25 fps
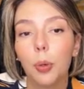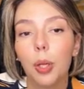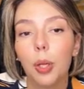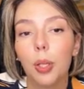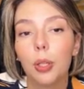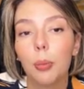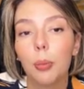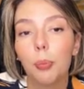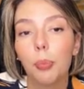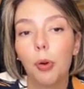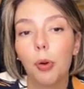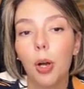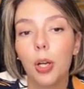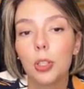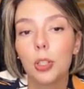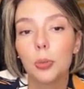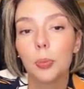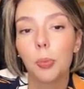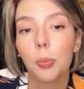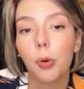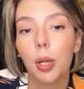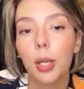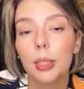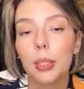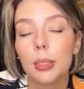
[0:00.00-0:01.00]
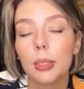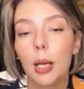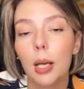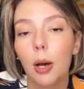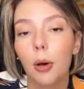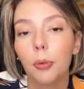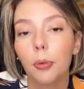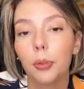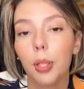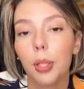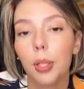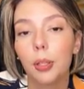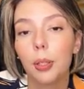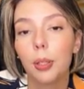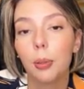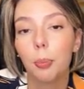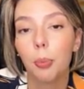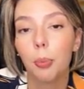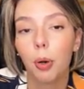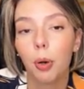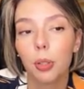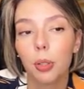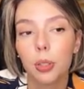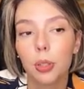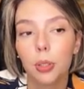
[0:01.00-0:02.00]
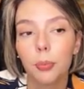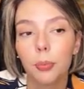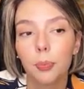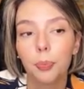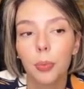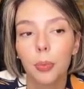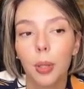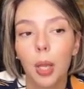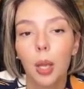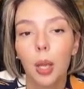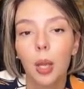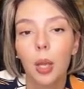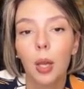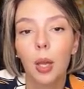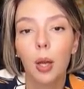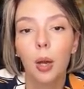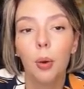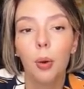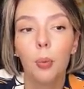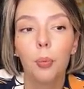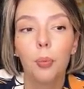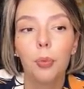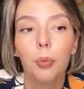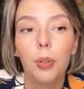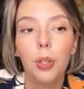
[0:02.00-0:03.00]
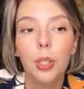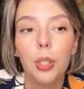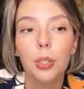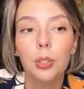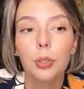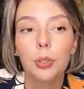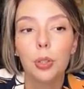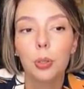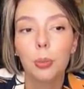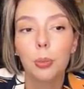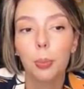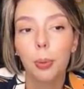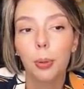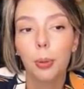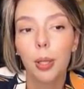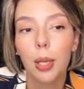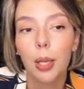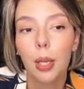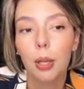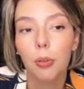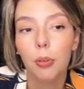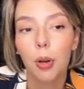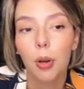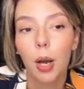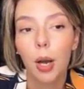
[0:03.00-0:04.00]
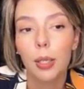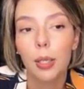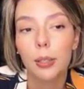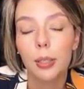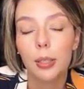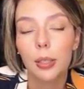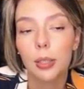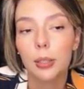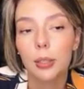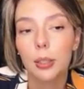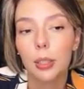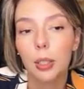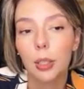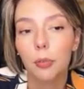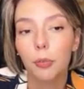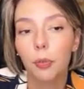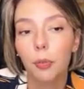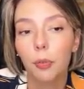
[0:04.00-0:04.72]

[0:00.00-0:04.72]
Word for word: where the price breaks out at the bottom. We don't play right into a